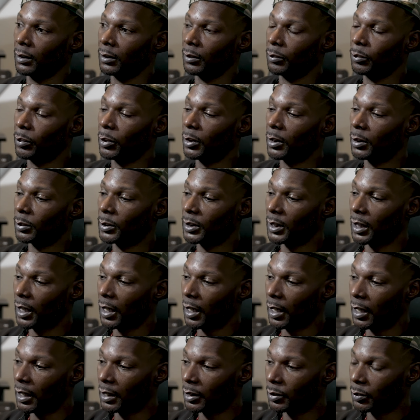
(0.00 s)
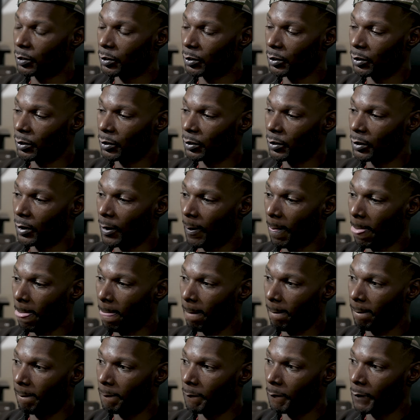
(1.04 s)
Pull up to the hospital,
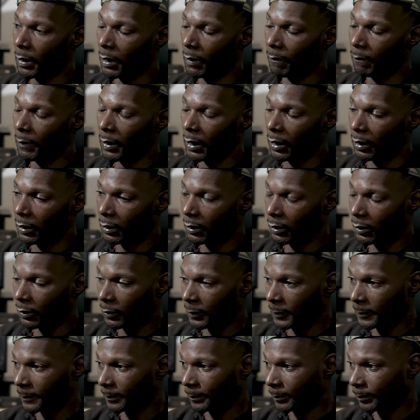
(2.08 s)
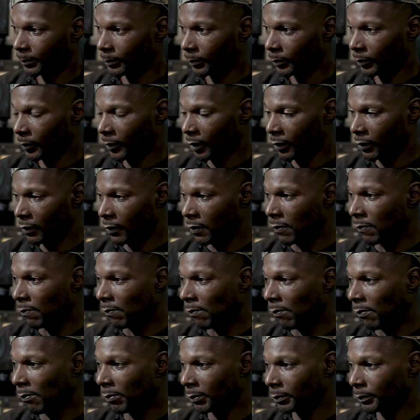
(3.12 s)
I'm like, yo,
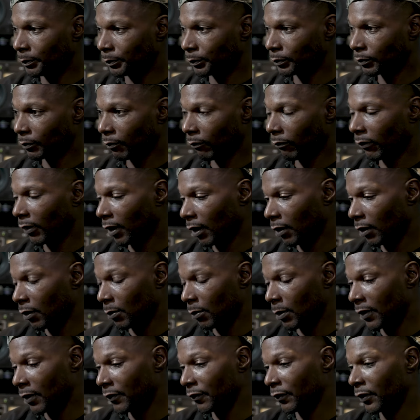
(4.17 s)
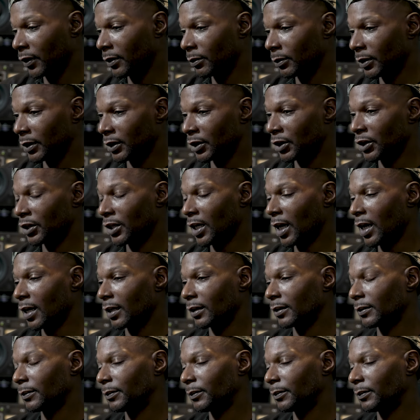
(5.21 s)
my friend been shot.